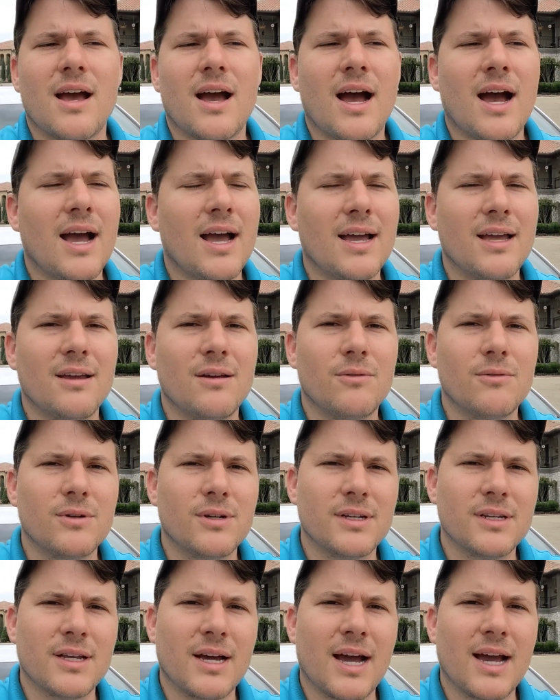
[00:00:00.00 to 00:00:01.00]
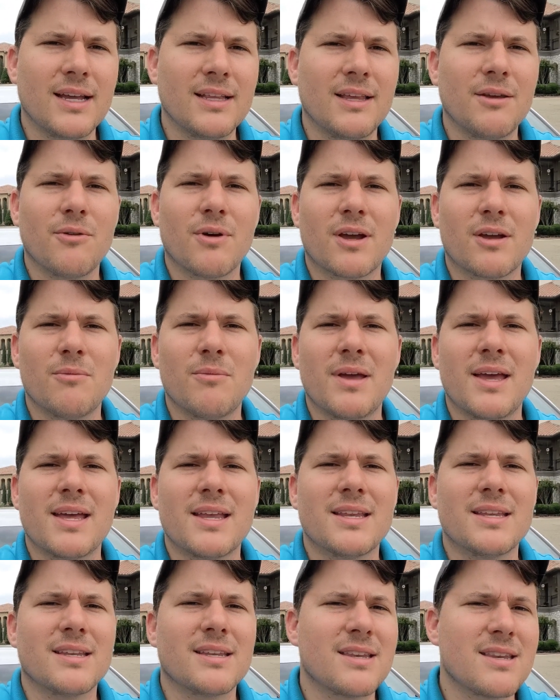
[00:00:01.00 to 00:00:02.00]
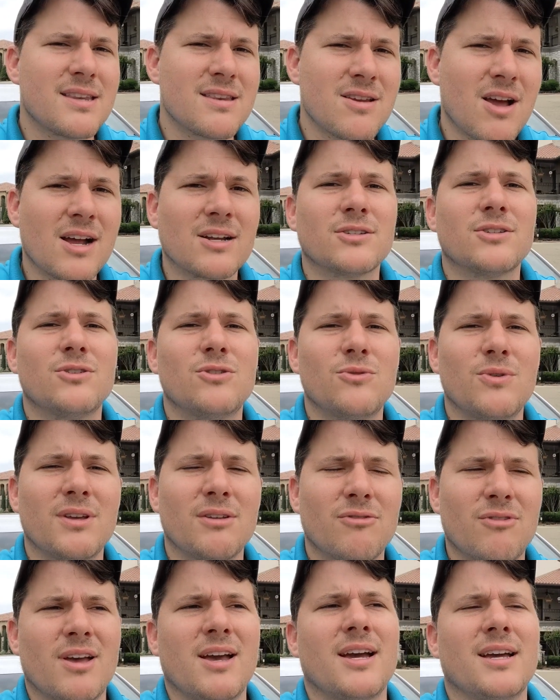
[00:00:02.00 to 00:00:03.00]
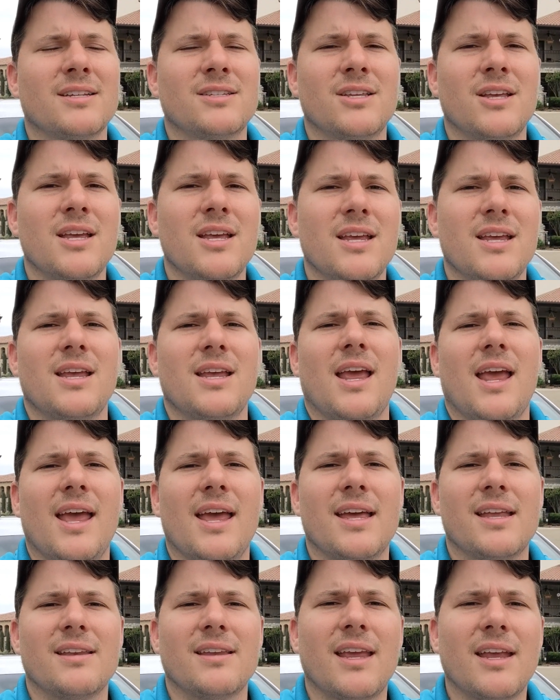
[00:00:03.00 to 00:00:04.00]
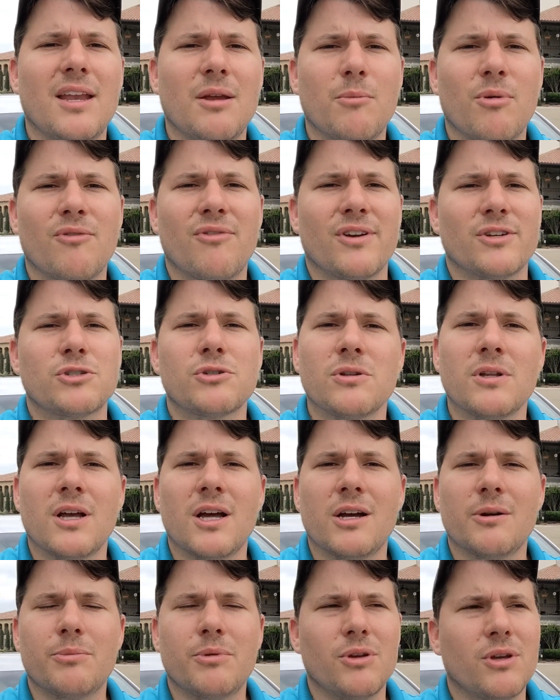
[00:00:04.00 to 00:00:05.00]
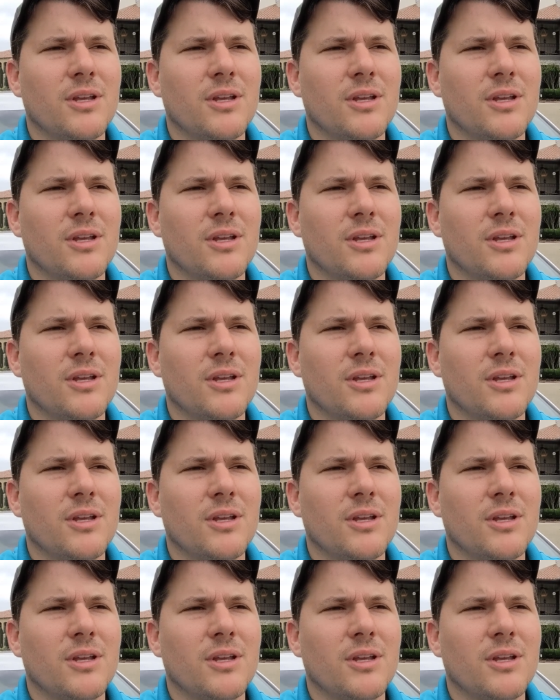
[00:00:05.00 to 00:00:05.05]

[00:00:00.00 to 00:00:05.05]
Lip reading: I would highly recommend not doing that and getting professional help.